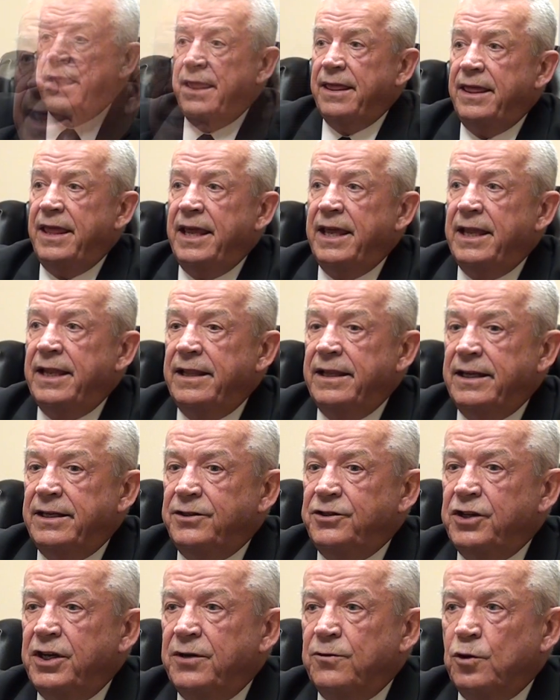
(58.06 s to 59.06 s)
then the
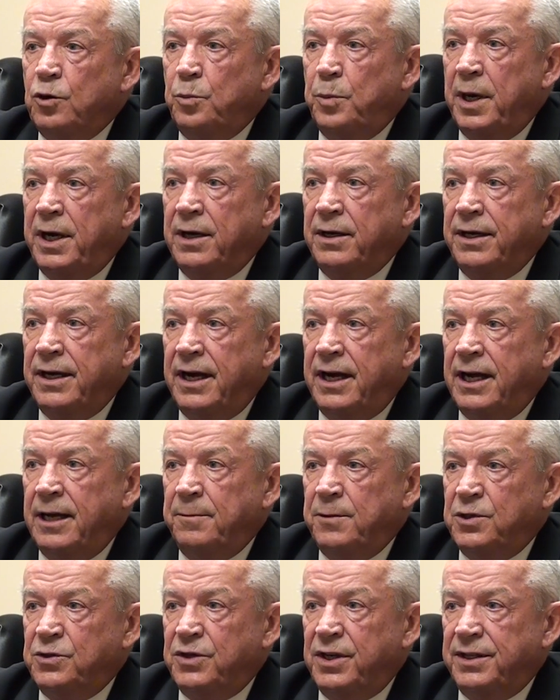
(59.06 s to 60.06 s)
general
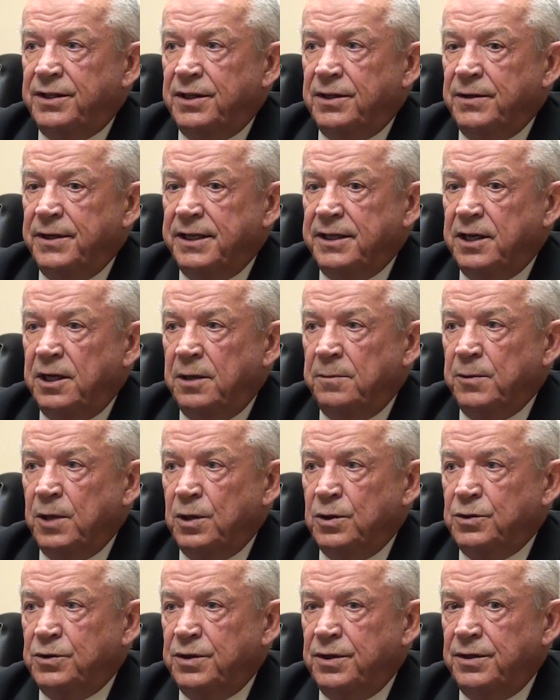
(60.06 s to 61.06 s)
paradigm is that their income
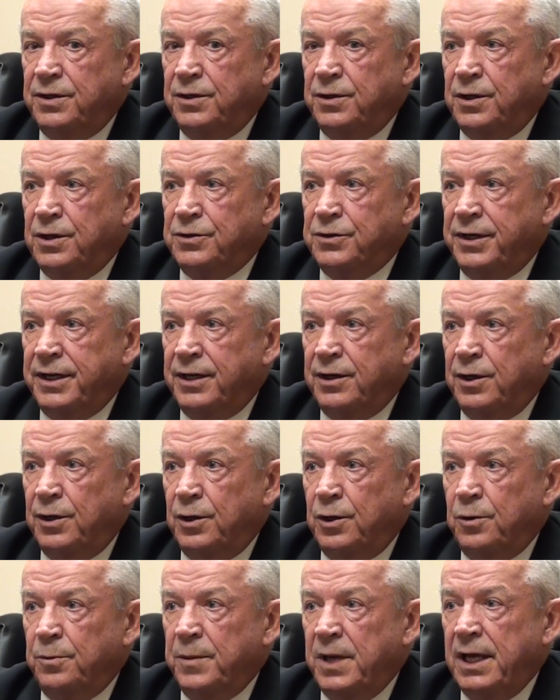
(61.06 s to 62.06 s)
goes to the nursing
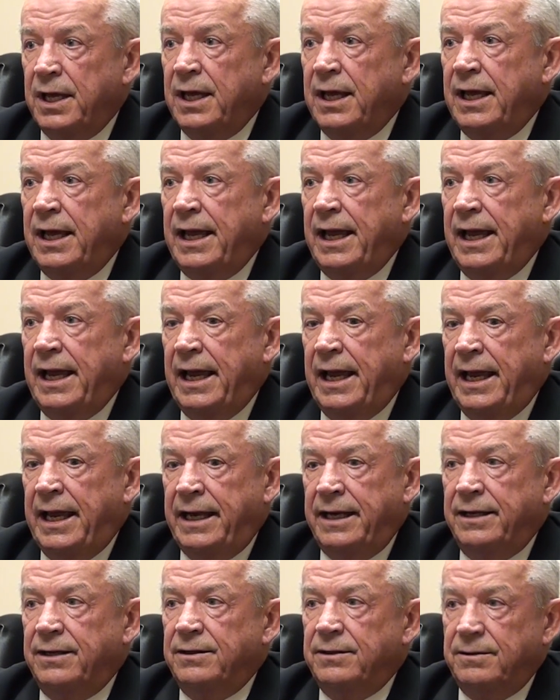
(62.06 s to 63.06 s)
home
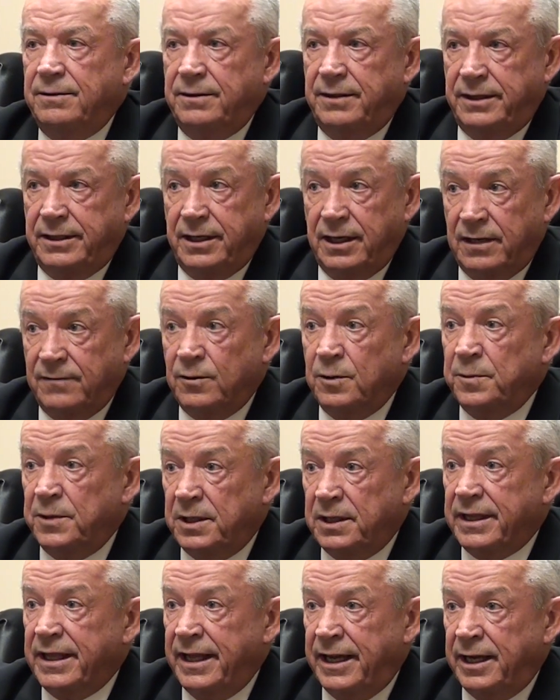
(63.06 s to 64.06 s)
and the government